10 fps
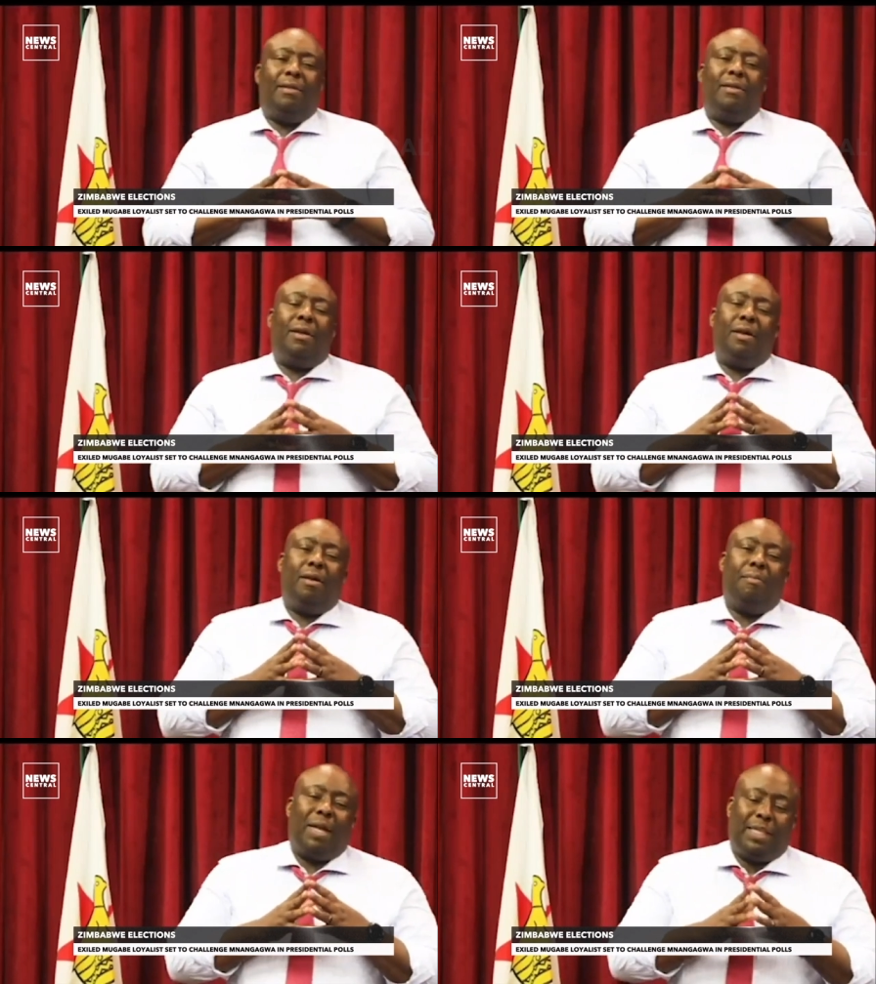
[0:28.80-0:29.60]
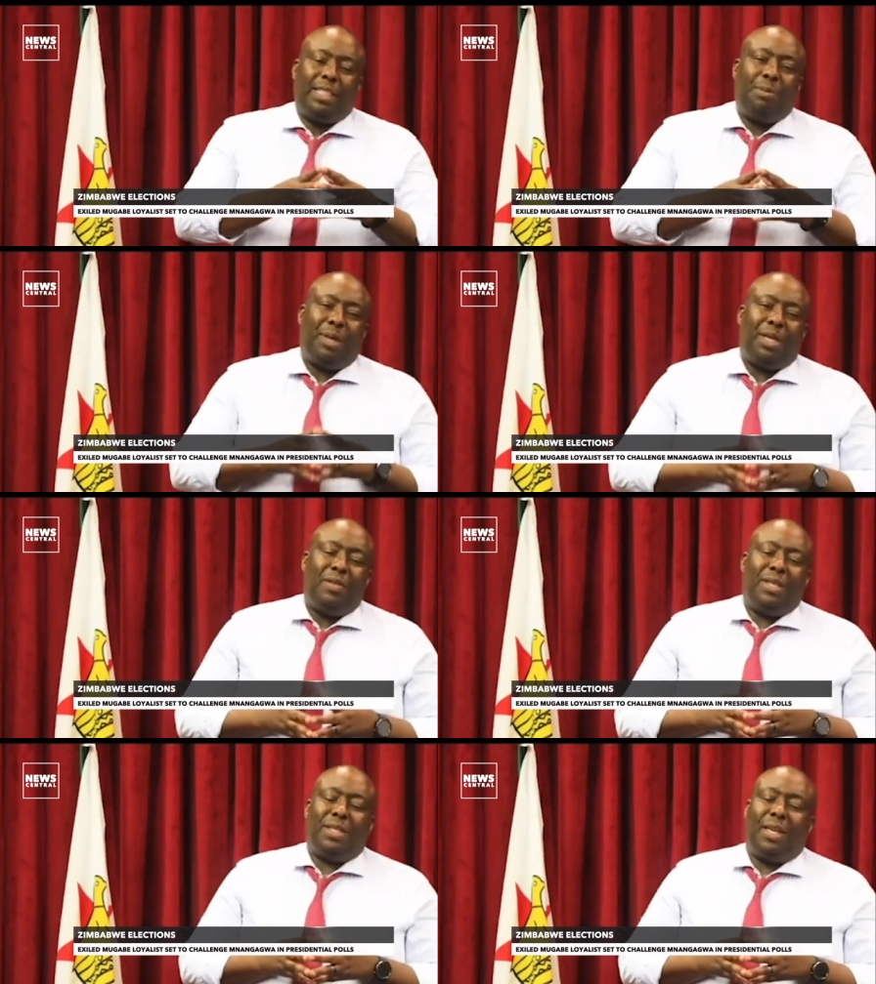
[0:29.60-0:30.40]
the call to run for
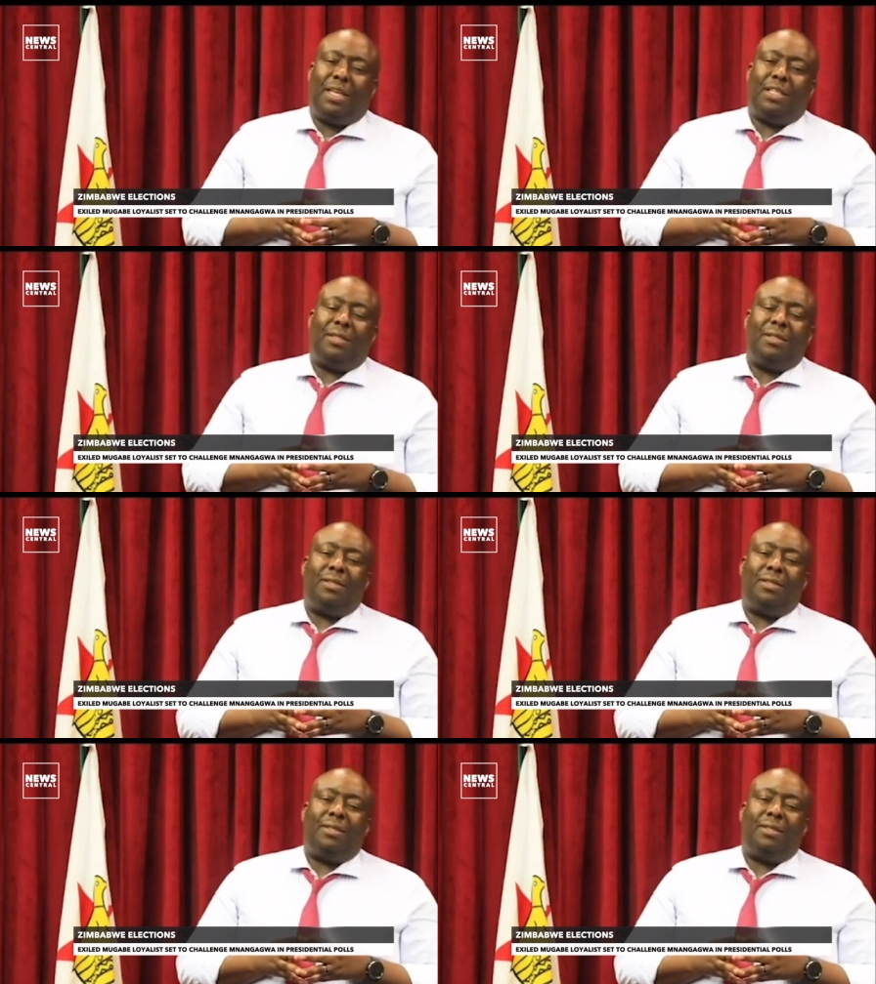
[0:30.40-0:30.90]
office.